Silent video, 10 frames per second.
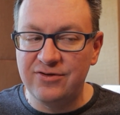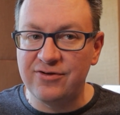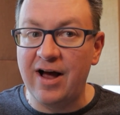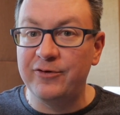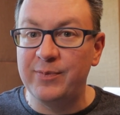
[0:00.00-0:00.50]

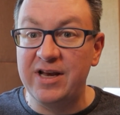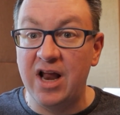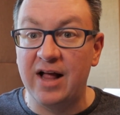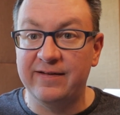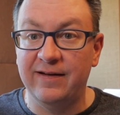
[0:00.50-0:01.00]
drives me
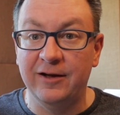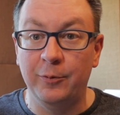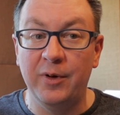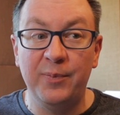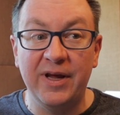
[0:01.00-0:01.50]
nuts a
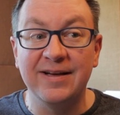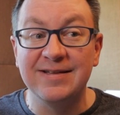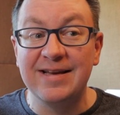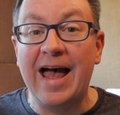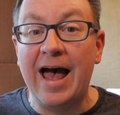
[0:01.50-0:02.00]
little bit
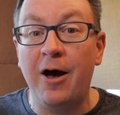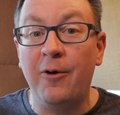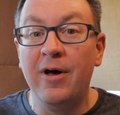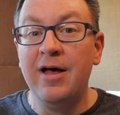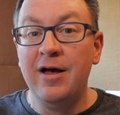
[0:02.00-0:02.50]
because now